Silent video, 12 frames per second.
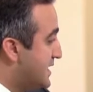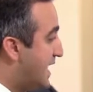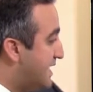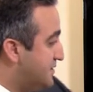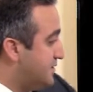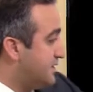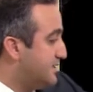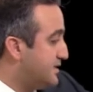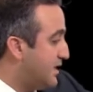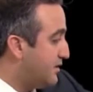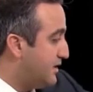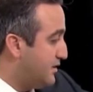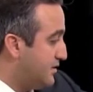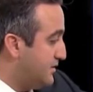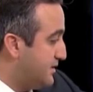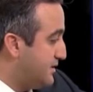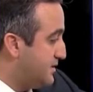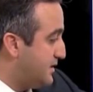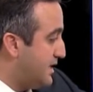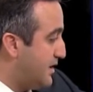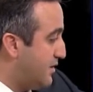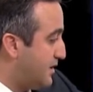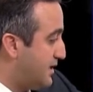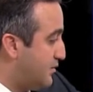As you can tell here, this is an
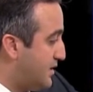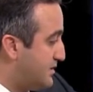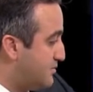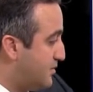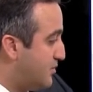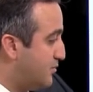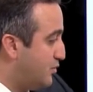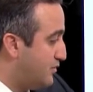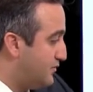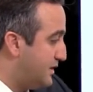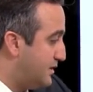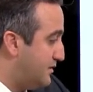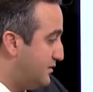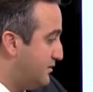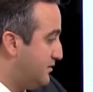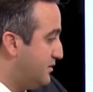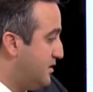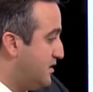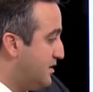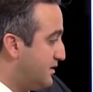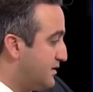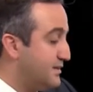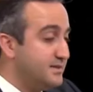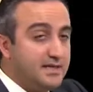area that has been removed that
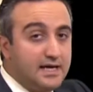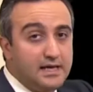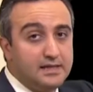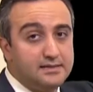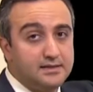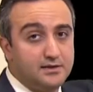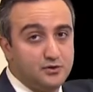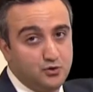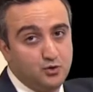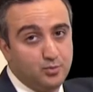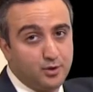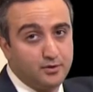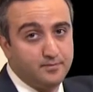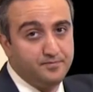contained a tuber.